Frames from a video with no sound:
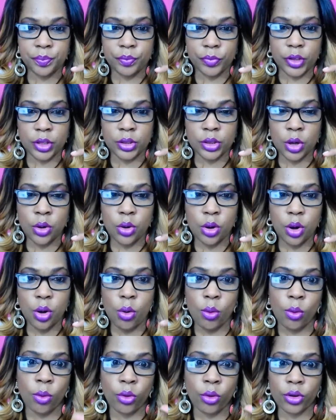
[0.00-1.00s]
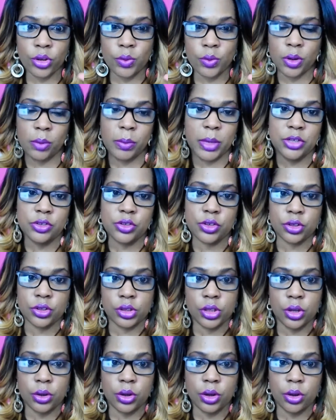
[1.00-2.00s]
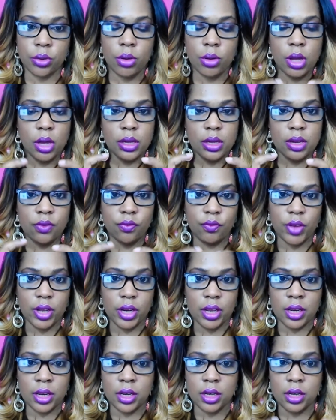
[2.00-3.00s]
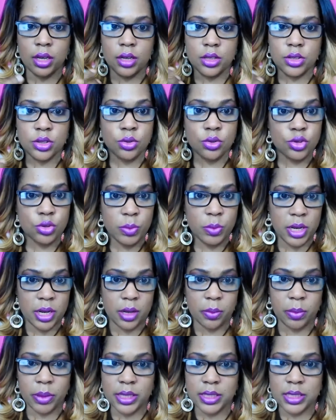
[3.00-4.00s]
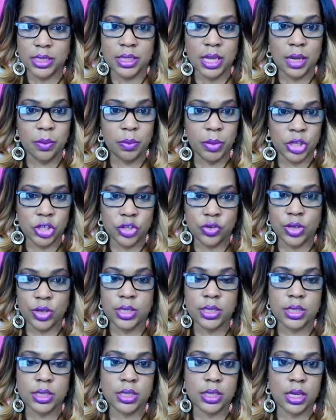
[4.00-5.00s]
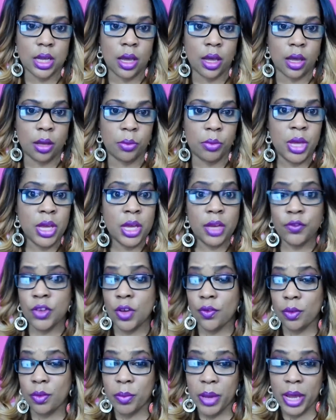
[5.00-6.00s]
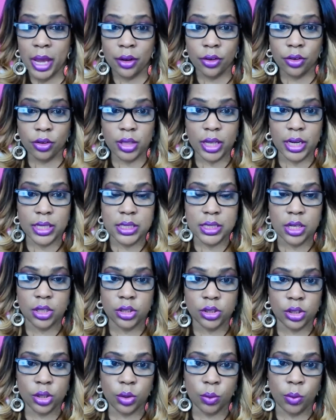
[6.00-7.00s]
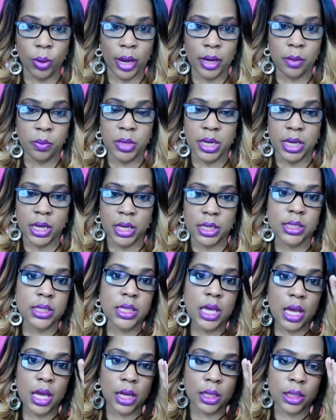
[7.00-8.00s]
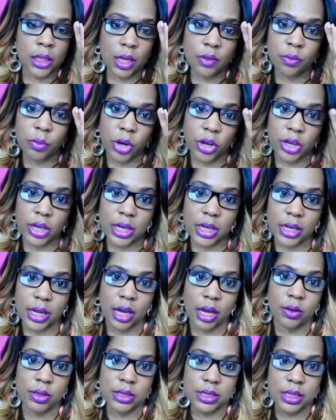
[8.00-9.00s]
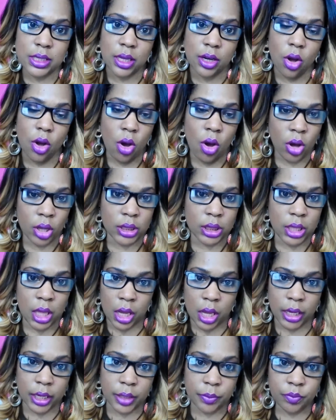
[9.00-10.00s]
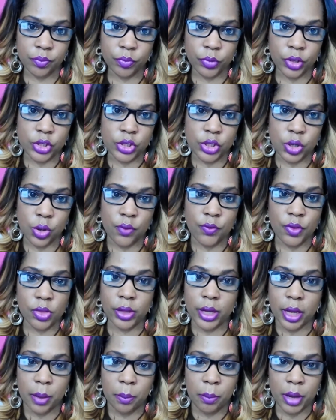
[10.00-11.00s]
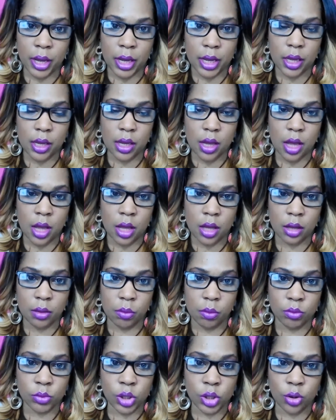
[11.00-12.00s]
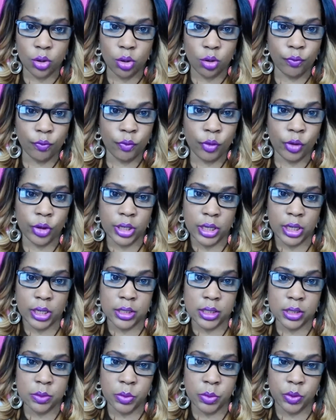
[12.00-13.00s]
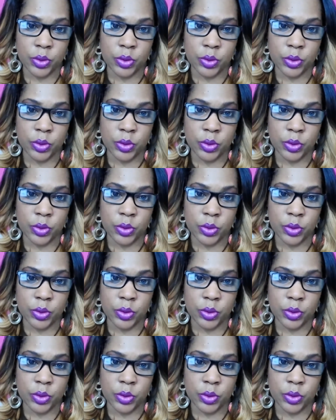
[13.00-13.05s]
logo, or you want to make sure your logo can fit in social media places like Pinterest. If you have a banner, that it's going to look right, because a lot of marketing now is done online. So if you look at my logo for Nina Simone